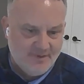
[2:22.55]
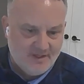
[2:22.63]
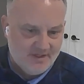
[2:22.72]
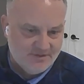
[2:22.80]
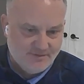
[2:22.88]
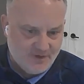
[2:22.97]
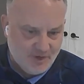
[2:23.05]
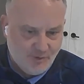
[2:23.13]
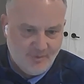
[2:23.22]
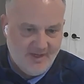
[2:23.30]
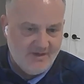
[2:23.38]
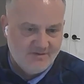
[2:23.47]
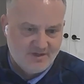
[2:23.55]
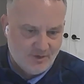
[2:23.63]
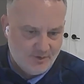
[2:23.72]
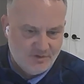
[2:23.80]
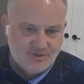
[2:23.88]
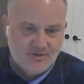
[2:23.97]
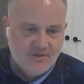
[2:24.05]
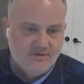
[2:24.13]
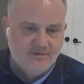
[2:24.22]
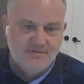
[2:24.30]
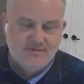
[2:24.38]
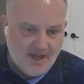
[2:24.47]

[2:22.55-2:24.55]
because of copays, co-insurance,